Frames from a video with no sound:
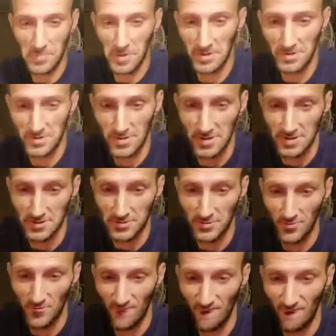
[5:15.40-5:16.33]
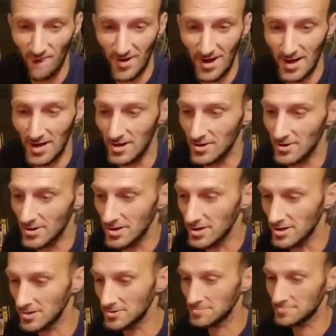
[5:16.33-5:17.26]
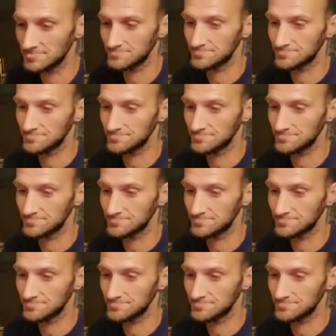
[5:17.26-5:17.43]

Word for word: We did pretty good on boxes uh,